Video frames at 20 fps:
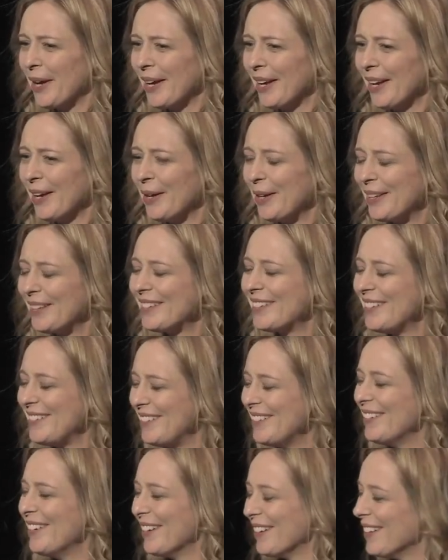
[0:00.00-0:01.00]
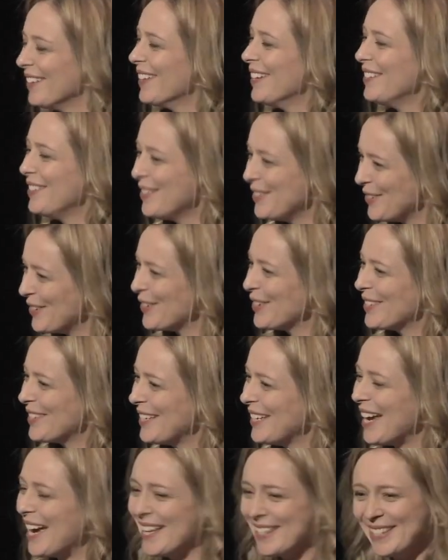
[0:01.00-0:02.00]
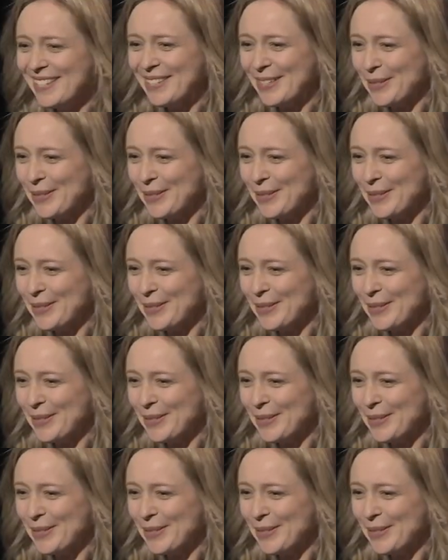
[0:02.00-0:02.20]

Did you know that New Jersey has its